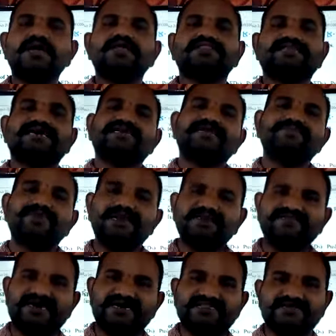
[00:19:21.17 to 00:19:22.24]
30
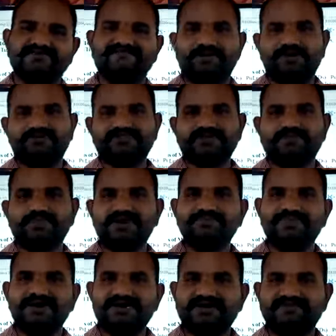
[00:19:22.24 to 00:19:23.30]
milliwatts of power supply,
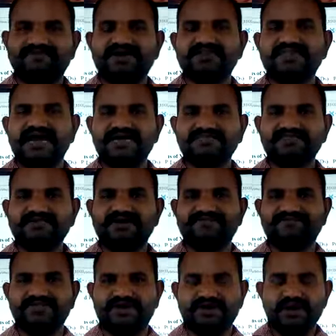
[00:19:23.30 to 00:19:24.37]
but when the IC of
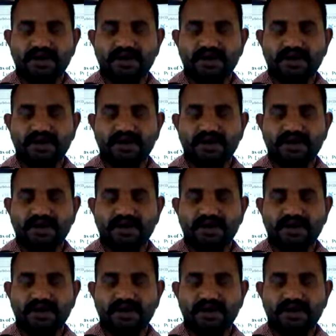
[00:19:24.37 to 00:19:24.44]
the